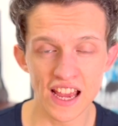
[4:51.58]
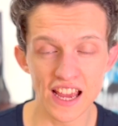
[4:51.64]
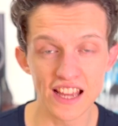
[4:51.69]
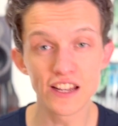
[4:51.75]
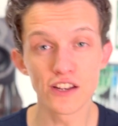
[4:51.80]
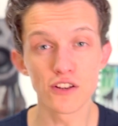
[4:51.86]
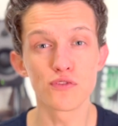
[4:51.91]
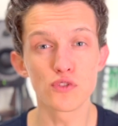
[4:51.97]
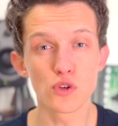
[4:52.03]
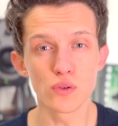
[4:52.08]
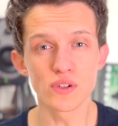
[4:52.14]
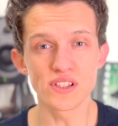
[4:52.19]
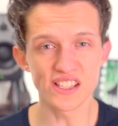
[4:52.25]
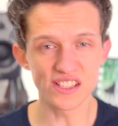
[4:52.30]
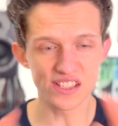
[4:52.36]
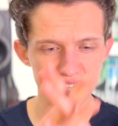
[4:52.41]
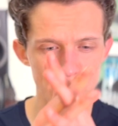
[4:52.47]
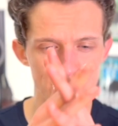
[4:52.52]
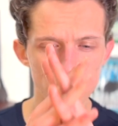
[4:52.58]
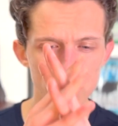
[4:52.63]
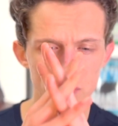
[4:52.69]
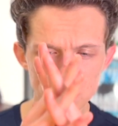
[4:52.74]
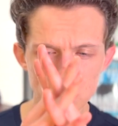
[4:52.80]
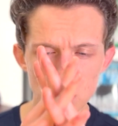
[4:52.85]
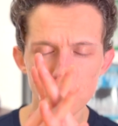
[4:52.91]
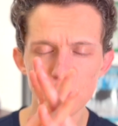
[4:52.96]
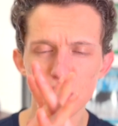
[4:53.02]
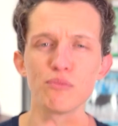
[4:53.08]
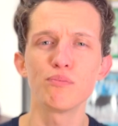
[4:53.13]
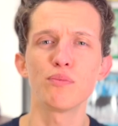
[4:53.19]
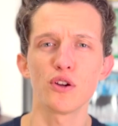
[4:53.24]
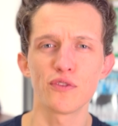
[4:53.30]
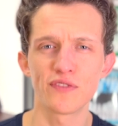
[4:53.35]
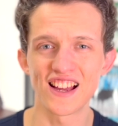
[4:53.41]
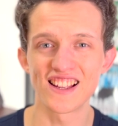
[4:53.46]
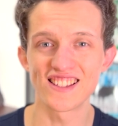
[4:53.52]
And then of course in step 3 we're putting
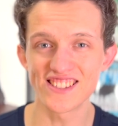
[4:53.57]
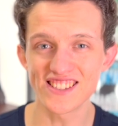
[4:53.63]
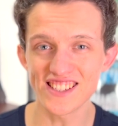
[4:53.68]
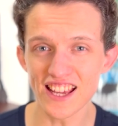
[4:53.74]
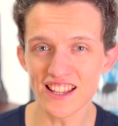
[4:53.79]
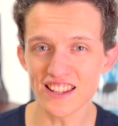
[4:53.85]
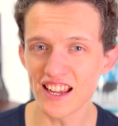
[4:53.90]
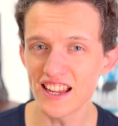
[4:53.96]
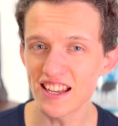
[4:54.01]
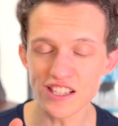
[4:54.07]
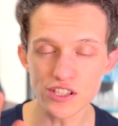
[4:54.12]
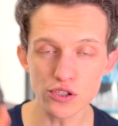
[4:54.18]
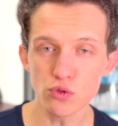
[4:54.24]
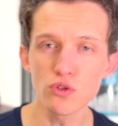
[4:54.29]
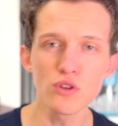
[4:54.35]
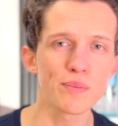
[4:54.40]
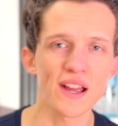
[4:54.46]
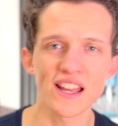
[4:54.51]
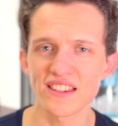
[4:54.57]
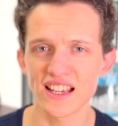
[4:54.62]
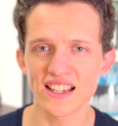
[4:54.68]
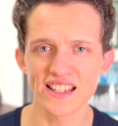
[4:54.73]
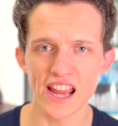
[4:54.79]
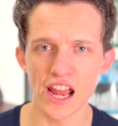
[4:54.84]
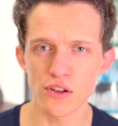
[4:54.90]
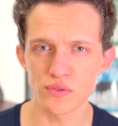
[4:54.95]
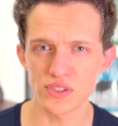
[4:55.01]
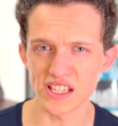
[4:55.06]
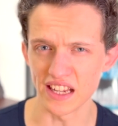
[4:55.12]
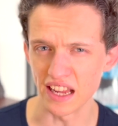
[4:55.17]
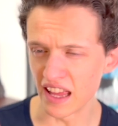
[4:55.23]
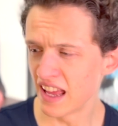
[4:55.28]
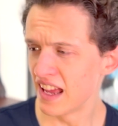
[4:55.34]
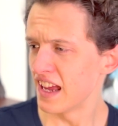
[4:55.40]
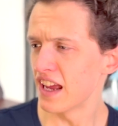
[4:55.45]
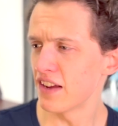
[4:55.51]
both hands together and it's all about that counting.
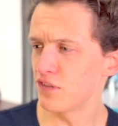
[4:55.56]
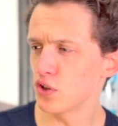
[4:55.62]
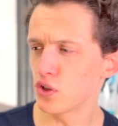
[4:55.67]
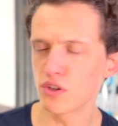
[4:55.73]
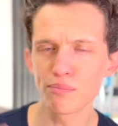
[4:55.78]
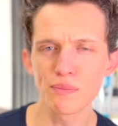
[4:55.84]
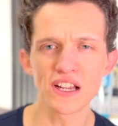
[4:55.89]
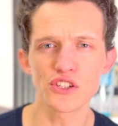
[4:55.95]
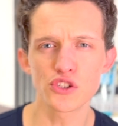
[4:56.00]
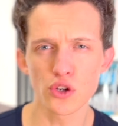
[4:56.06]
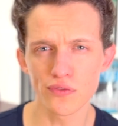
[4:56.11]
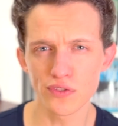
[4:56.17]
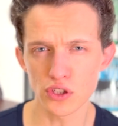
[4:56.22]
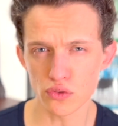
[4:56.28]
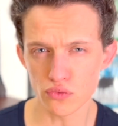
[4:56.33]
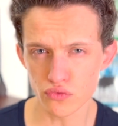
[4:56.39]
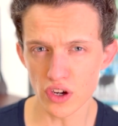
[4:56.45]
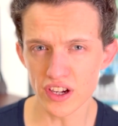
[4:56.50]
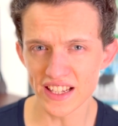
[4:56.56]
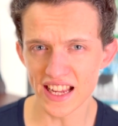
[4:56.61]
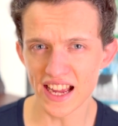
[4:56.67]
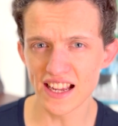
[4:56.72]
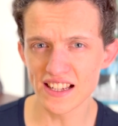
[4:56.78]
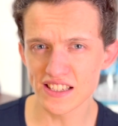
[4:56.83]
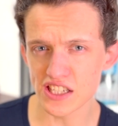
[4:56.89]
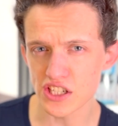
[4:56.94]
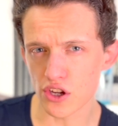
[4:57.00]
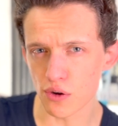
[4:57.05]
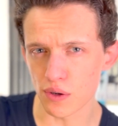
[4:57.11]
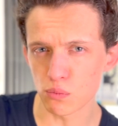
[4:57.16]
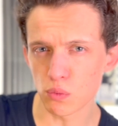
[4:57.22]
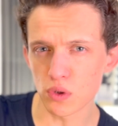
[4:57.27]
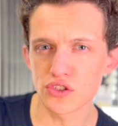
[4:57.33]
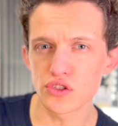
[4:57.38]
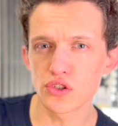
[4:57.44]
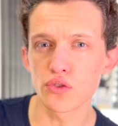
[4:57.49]
If you can make sure that your right hand is going
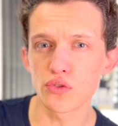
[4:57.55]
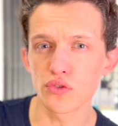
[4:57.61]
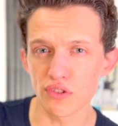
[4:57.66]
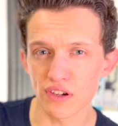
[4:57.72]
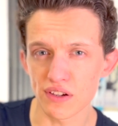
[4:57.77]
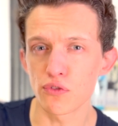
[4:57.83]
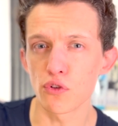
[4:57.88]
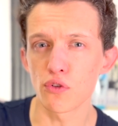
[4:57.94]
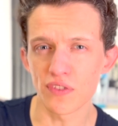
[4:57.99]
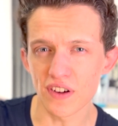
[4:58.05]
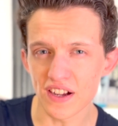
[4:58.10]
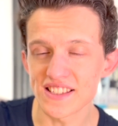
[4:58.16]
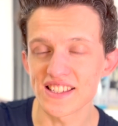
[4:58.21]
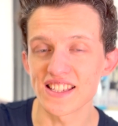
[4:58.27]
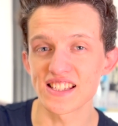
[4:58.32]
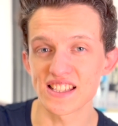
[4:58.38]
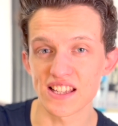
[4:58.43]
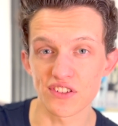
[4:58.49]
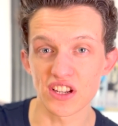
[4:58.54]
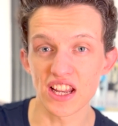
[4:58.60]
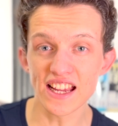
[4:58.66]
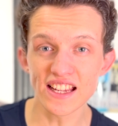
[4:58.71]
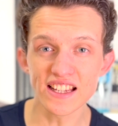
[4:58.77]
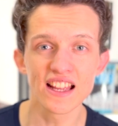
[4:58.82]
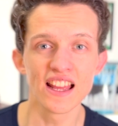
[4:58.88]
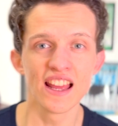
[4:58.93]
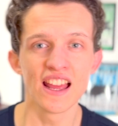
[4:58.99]
1, 2, 3, 4, 5, 6, 7, 8,